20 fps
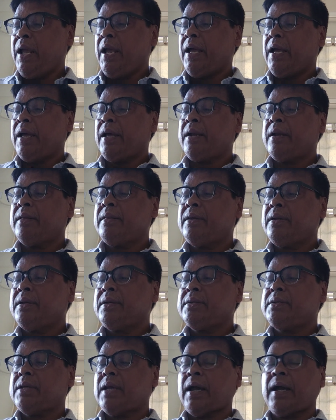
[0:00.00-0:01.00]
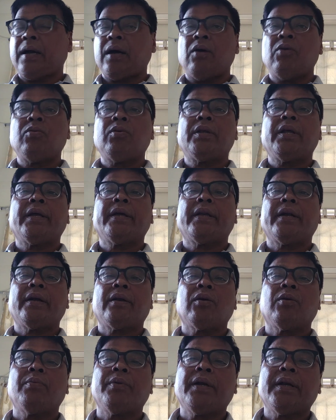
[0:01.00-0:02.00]
Another is accounting
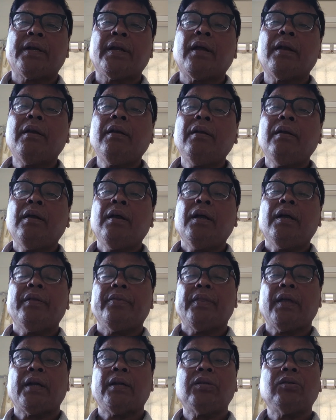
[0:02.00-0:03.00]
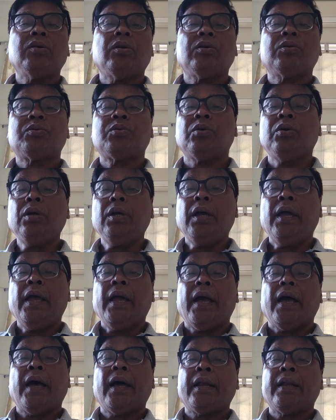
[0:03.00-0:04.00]
rate of return. That is also
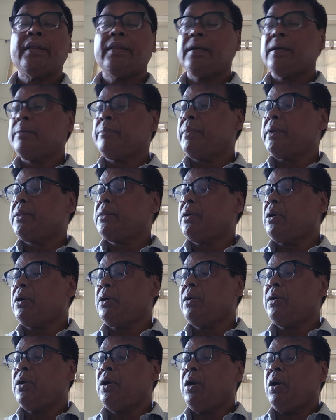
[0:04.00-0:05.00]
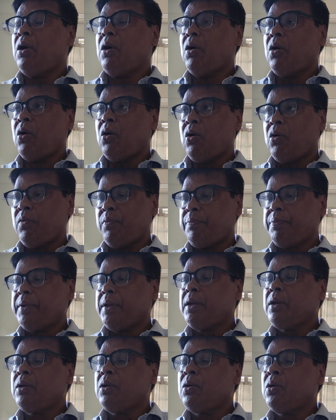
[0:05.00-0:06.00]
another method of
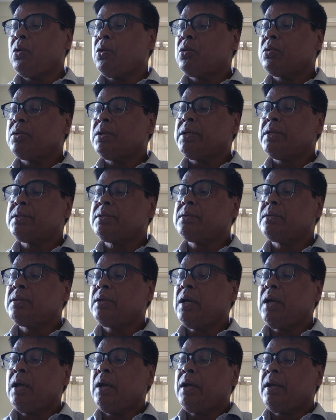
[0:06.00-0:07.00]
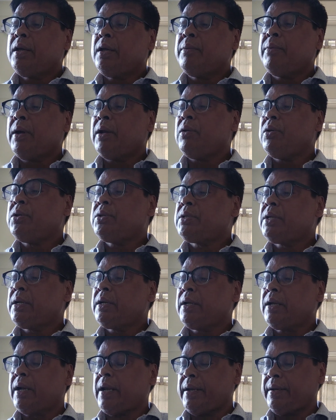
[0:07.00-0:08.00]
your this
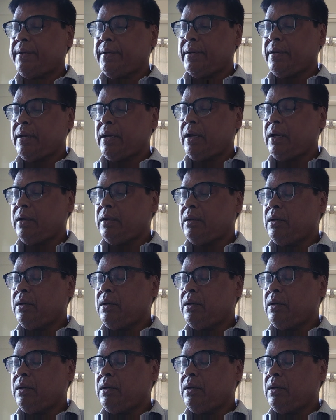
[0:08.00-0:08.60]
evaluation criteria.